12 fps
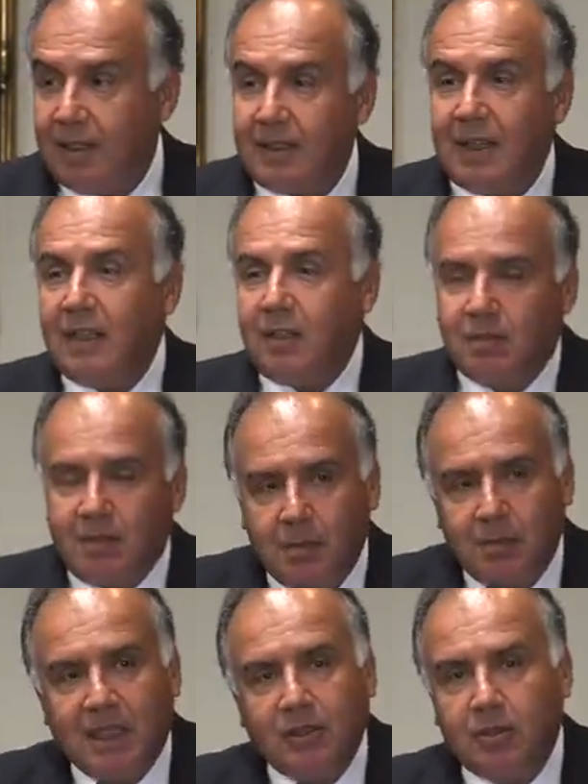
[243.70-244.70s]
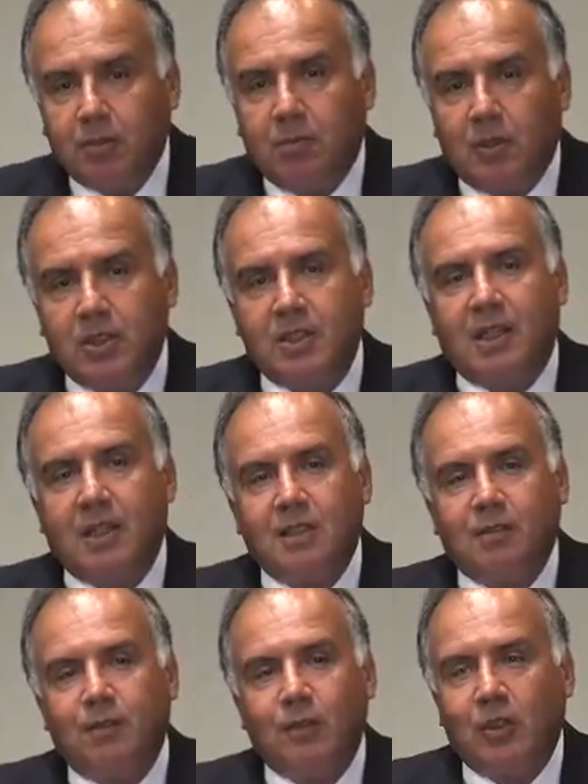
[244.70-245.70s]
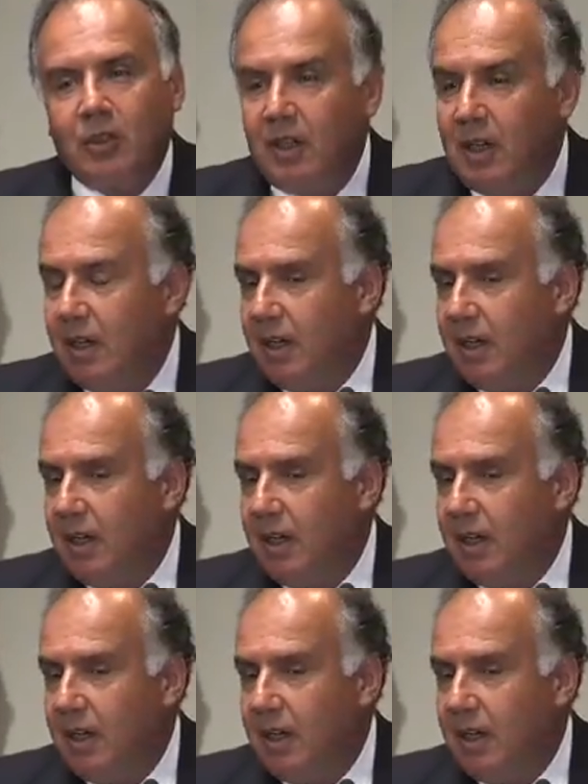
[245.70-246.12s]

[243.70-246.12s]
thank you very much, Moises, for